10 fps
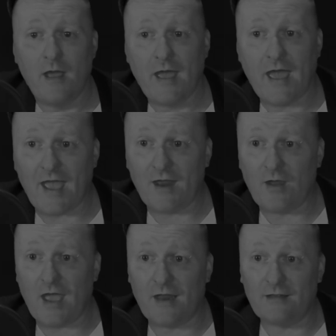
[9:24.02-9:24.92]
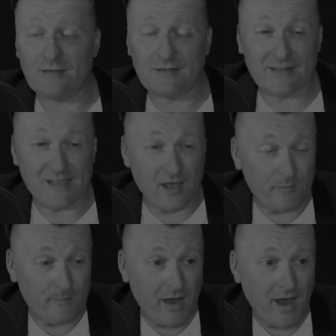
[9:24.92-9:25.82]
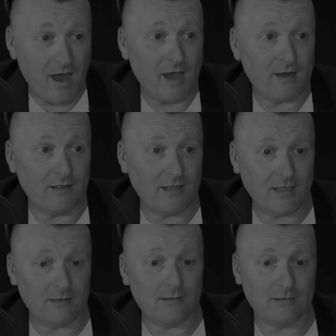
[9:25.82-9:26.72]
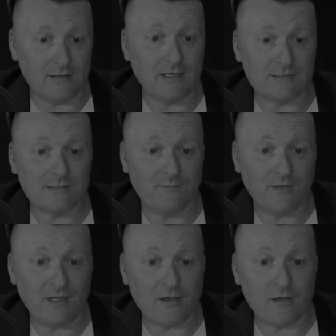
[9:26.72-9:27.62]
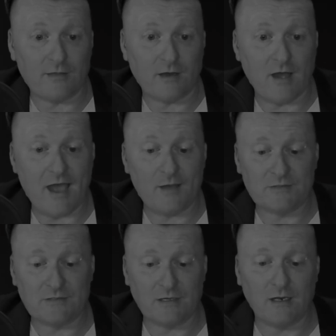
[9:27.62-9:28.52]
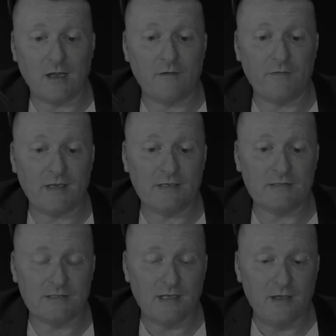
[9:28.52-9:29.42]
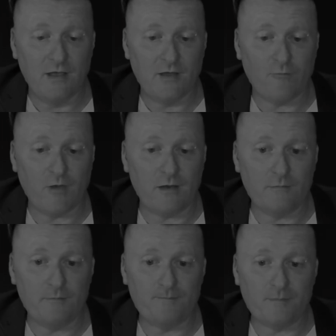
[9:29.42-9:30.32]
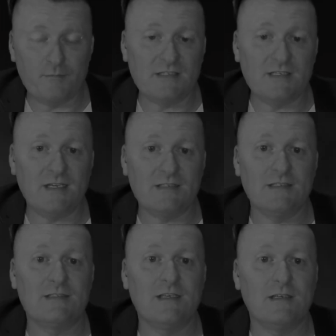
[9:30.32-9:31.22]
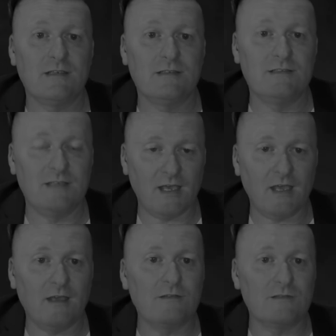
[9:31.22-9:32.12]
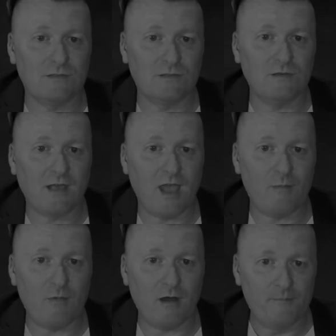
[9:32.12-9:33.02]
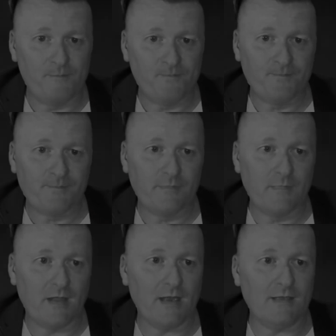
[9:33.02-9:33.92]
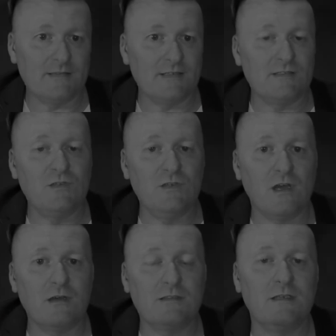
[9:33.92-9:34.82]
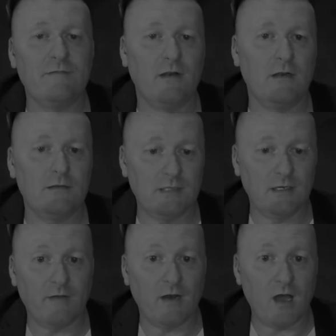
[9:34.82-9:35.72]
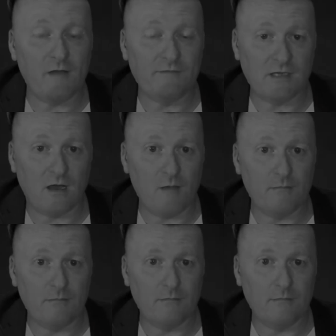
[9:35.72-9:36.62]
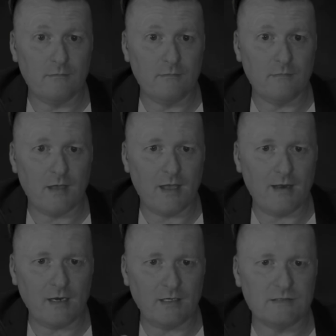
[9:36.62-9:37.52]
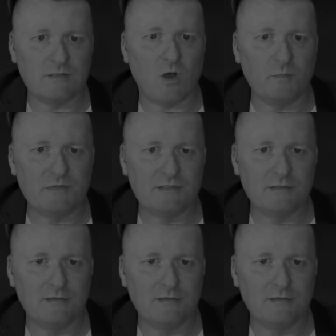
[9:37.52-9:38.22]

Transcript: And the other part in this video that I absolutely love is when Matthias is singing to the camera and he says too young to live a lifetime, and then he stops